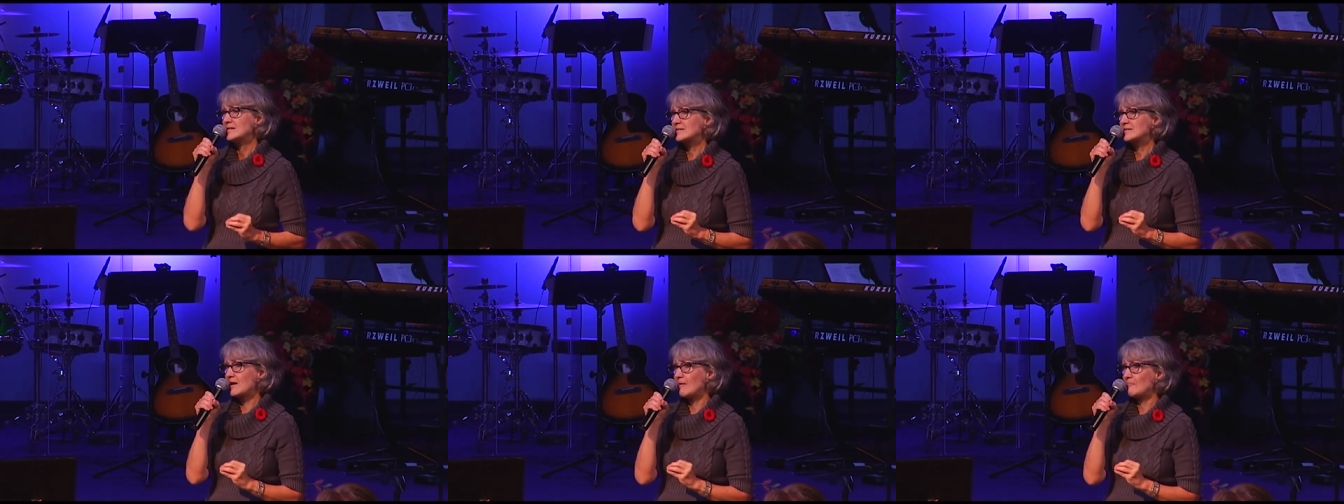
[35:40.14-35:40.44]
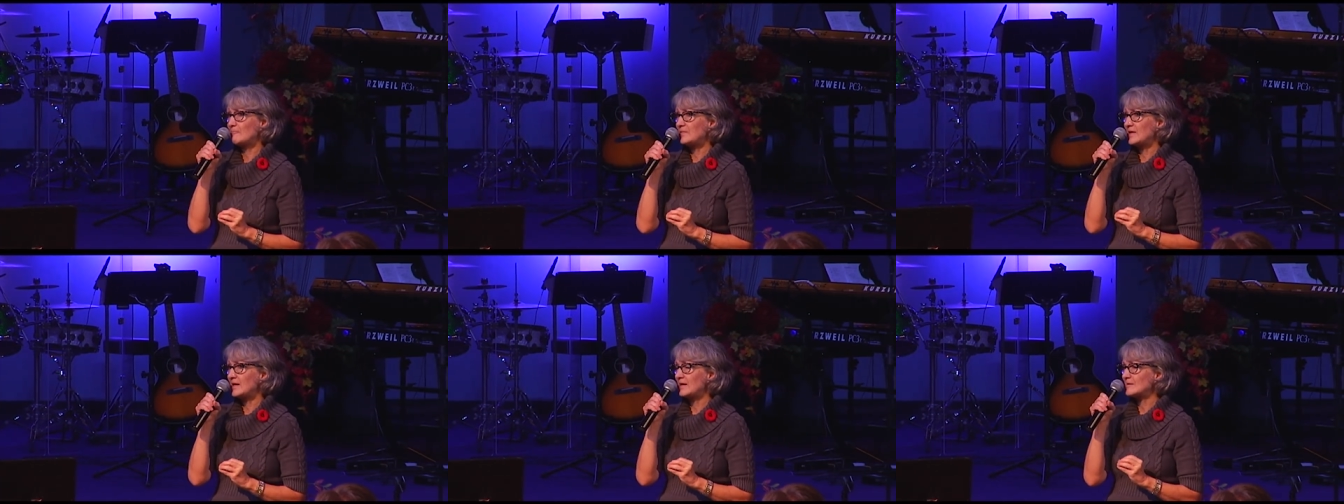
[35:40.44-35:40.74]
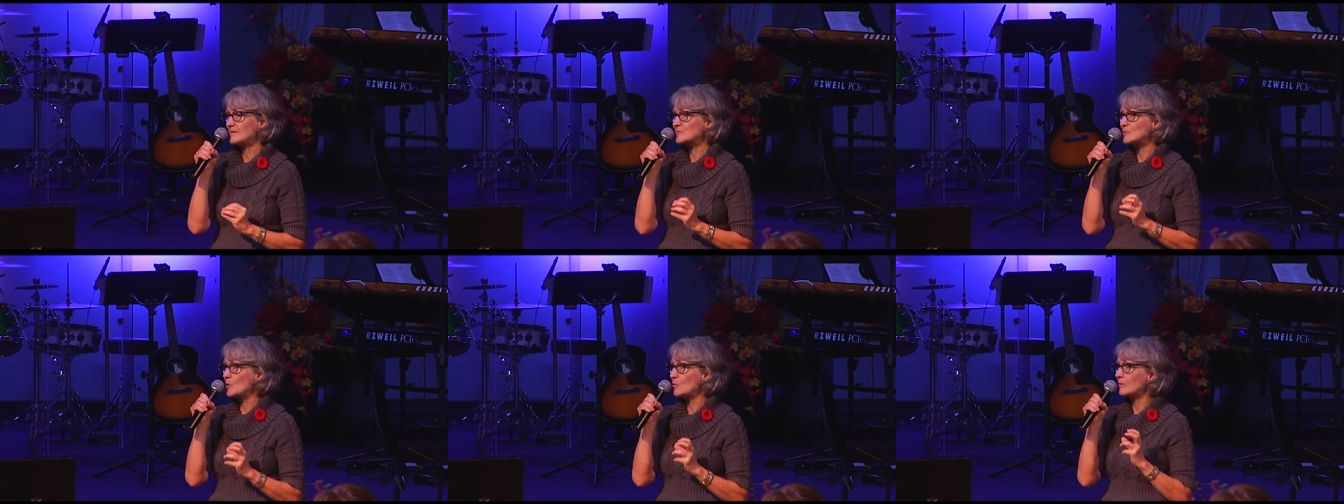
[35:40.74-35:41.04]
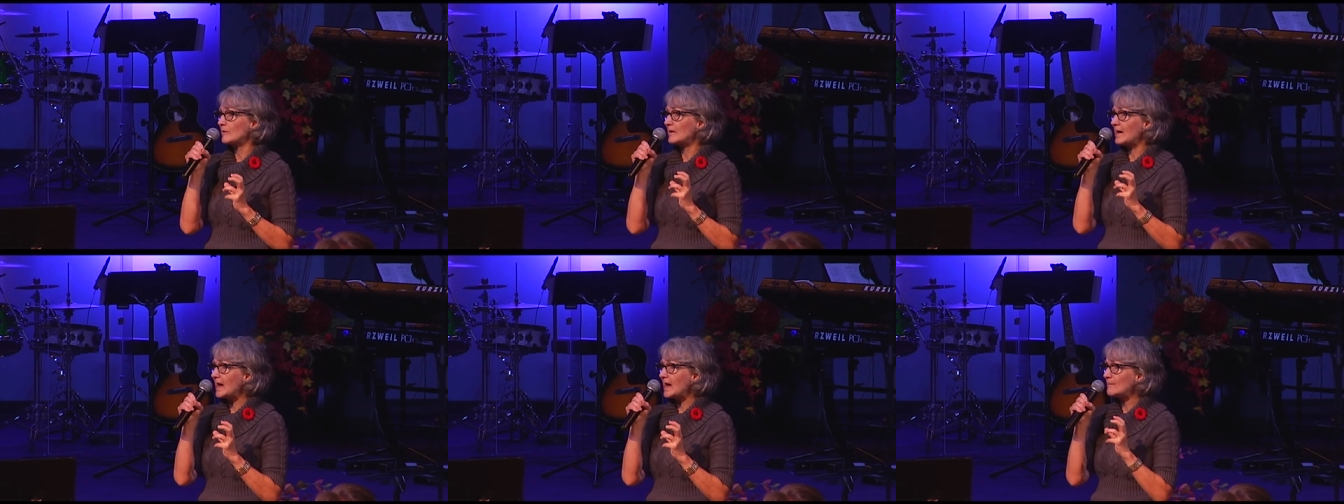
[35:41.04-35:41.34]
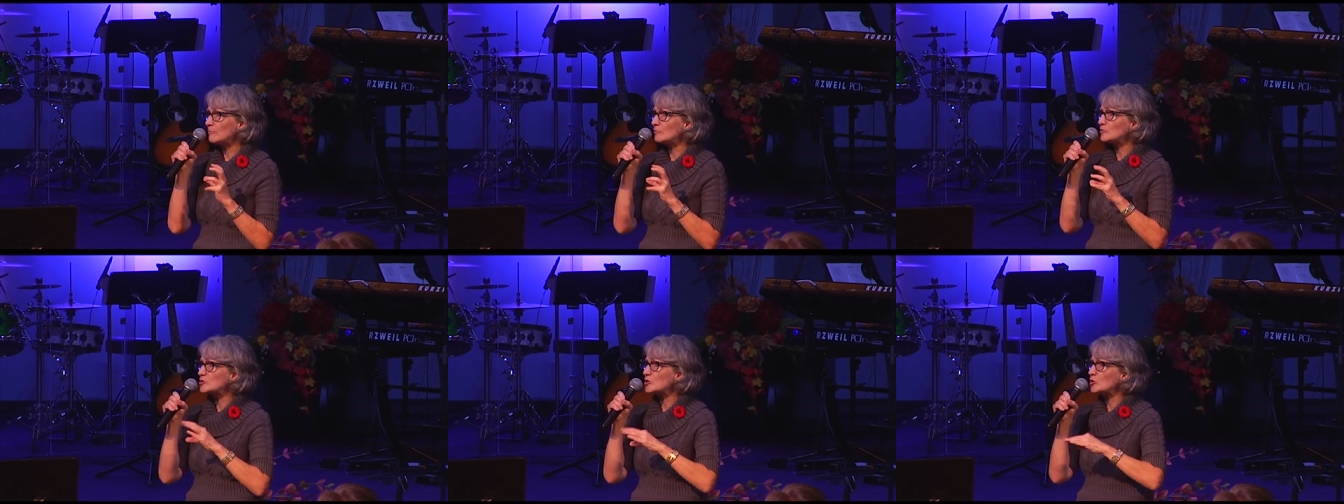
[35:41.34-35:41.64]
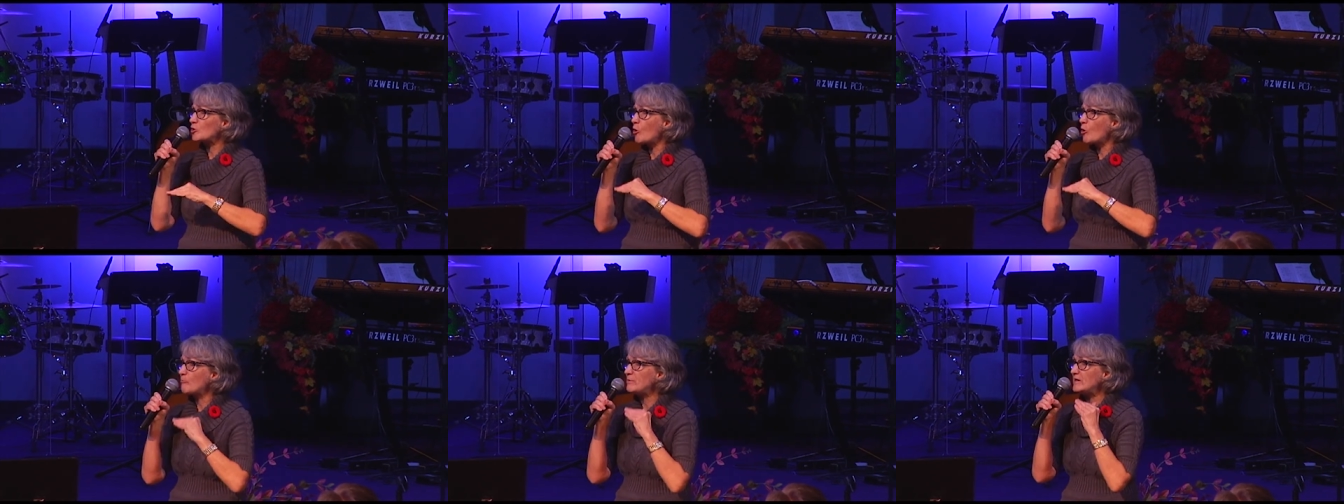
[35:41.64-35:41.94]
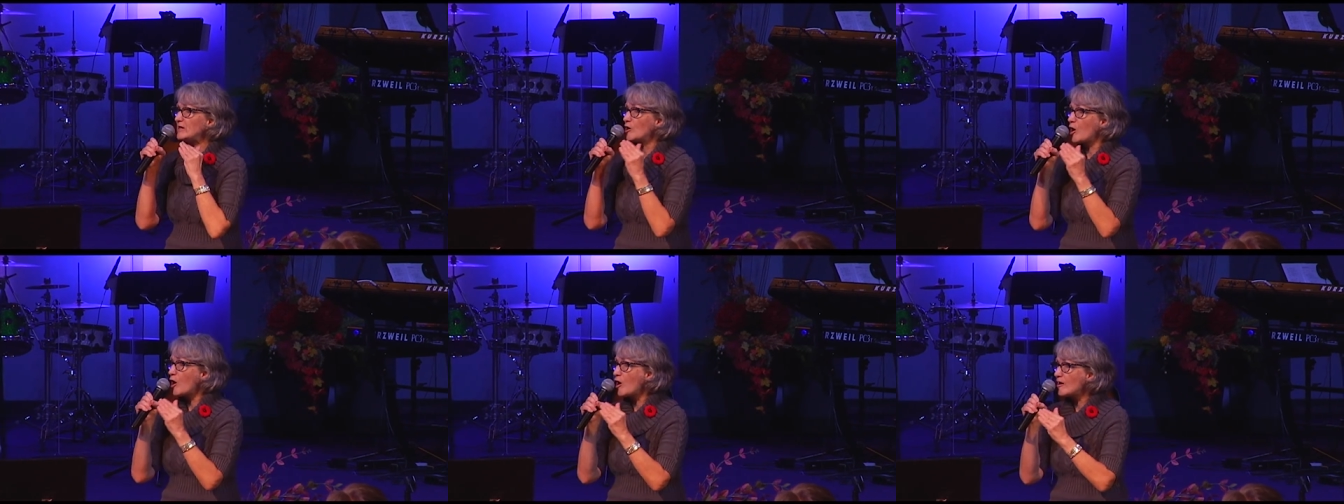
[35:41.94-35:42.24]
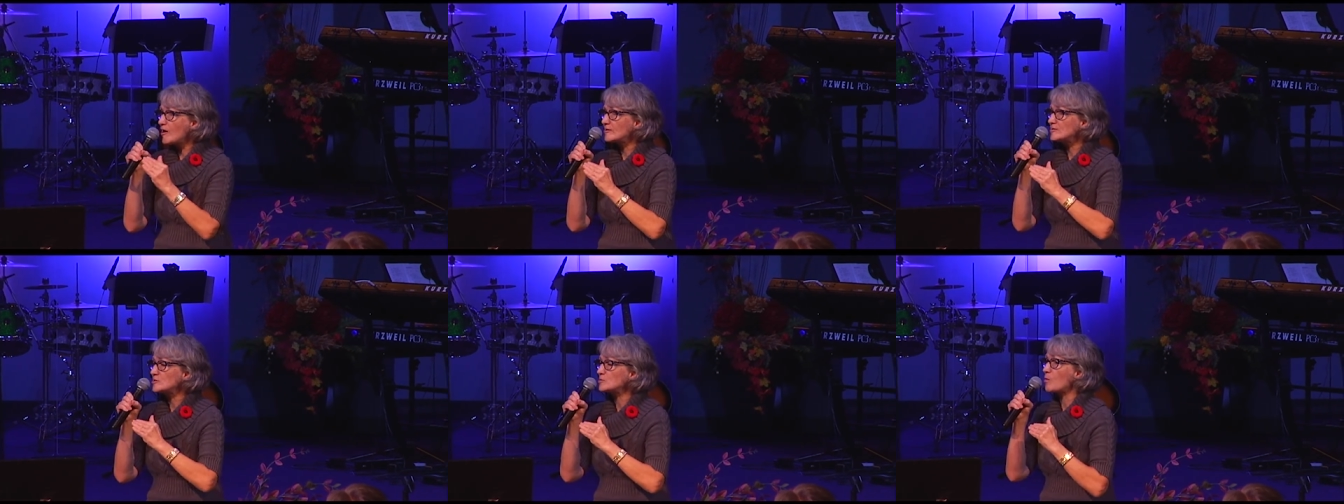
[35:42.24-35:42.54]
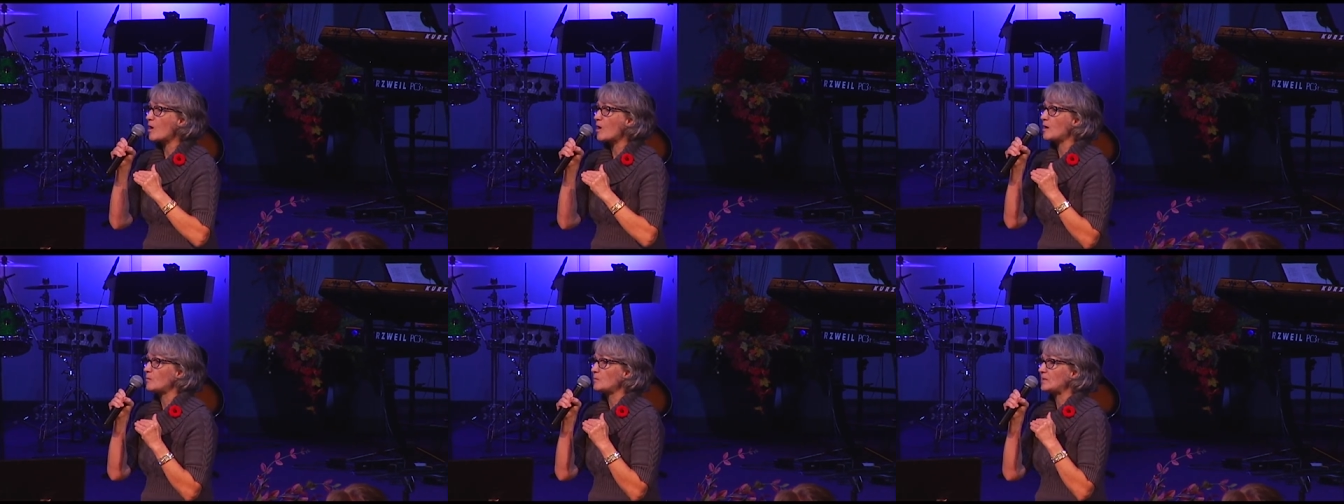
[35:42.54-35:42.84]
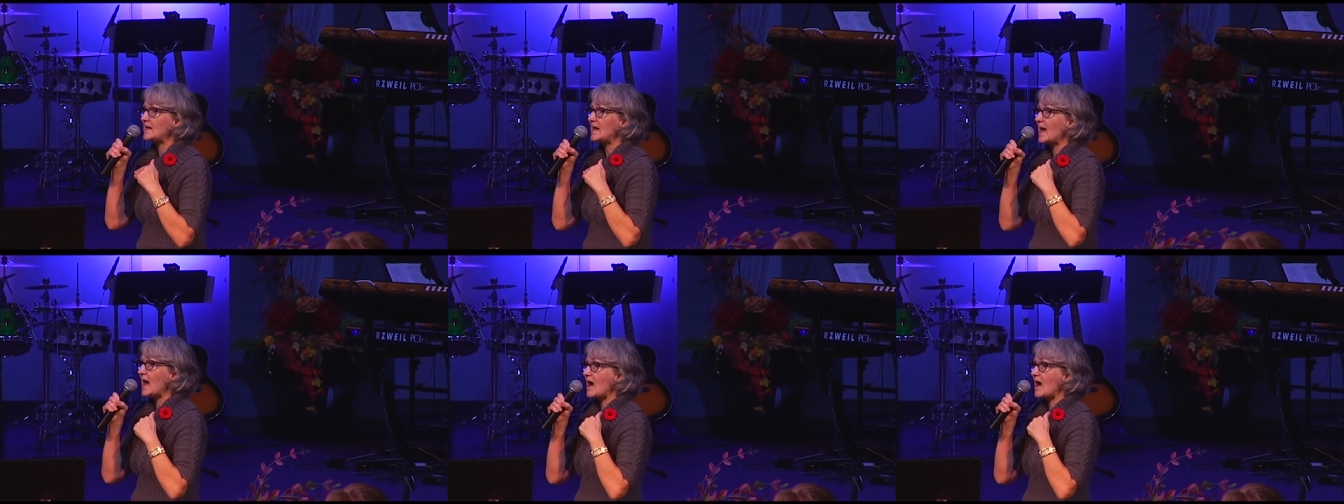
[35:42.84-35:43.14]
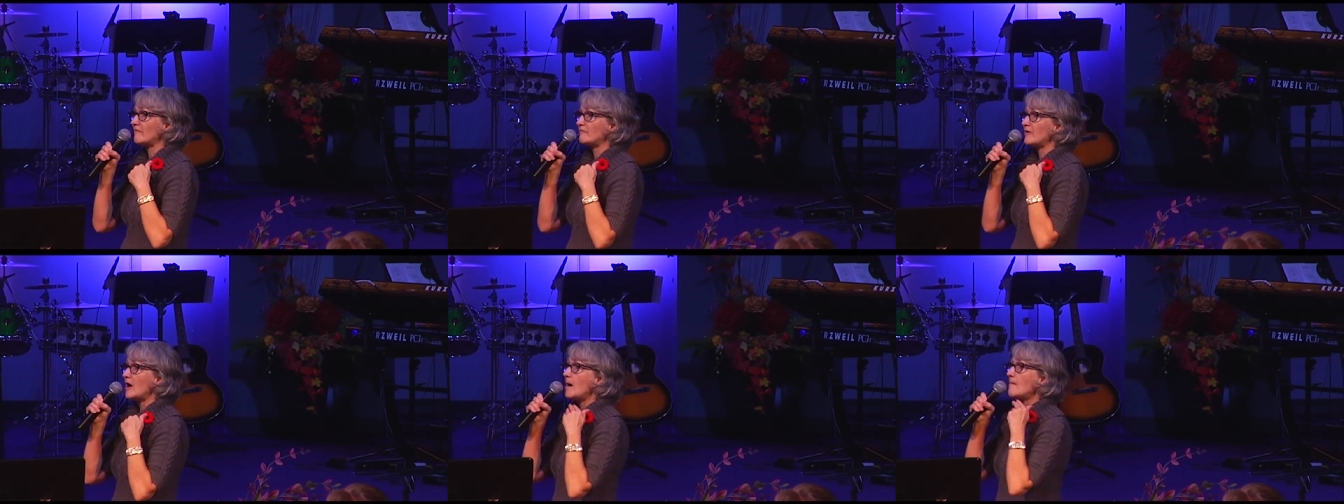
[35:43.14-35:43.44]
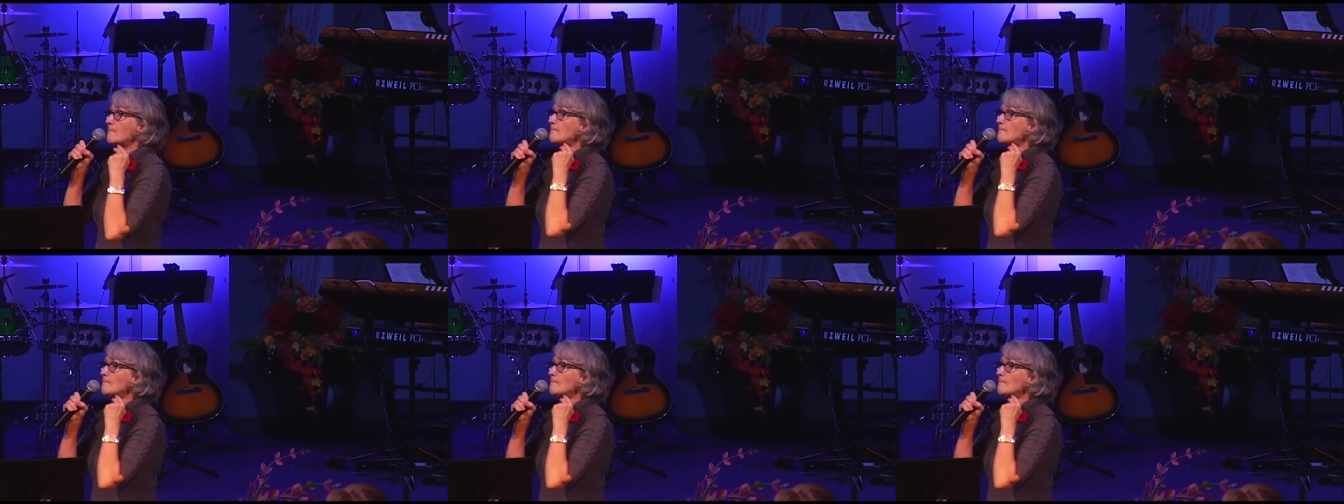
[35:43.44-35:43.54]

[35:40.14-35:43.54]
something. And so we're able to go beyond what we have